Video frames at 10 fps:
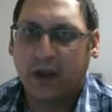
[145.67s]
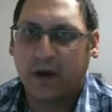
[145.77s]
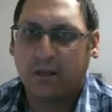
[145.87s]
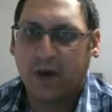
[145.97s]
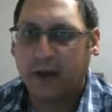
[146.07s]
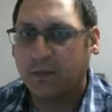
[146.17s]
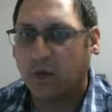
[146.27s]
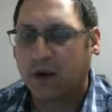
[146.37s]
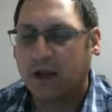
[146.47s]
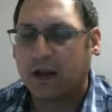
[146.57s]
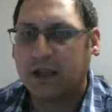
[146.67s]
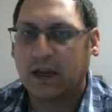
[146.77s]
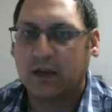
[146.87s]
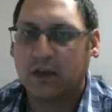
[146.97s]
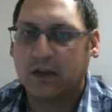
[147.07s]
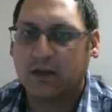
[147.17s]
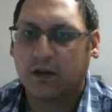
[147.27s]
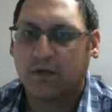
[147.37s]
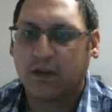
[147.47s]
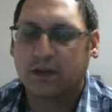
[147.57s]
but I'm working on getting the
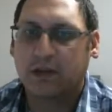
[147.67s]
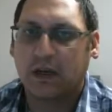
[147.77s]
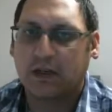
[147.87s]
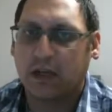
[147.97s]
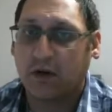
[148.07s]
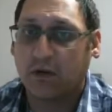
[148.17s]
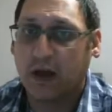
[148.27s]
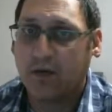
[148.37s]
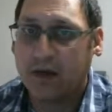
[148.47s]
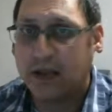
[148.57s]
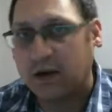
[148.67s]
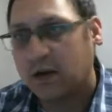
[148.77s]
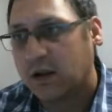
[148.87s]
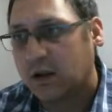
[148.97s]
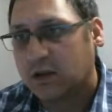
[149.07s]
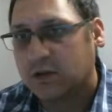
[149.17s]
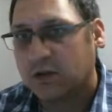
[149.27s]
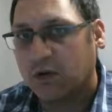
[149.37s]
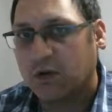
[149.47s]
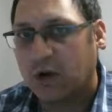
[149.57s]
Assault Vest as I don't have it yet.
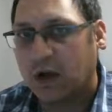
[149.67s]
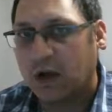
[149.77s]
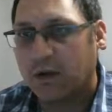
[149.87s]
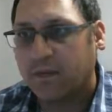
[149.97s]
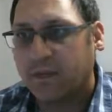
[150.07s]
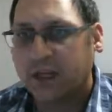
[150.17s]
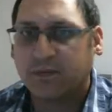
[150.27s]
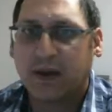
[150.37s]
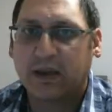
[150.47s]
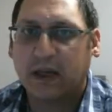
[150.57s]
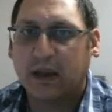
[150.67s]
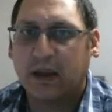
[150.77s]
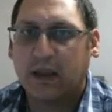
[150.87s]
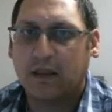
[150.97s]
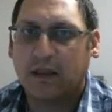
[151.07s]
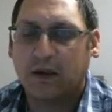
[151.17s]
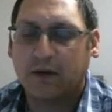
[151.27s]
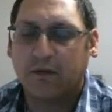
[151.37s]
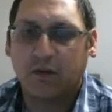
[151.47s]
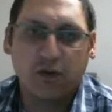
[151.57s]
So expect that in the near
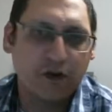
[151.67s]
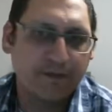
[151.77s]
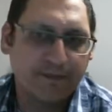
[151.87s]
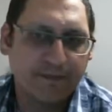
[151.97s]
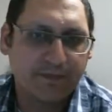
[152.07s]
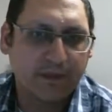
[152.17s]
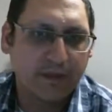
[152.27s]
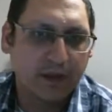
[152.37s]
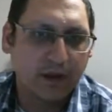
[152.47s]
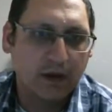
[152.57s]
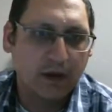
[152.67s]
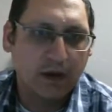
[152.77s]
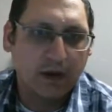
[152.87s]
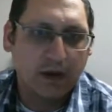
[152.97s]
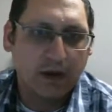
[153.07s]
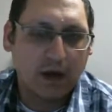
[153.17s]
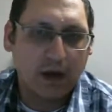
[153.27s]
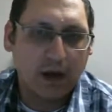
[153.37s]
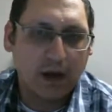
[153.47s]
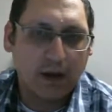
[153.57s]
future. I
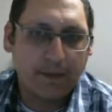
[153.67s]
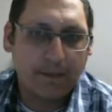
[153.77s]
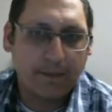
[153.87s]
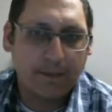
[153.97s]
want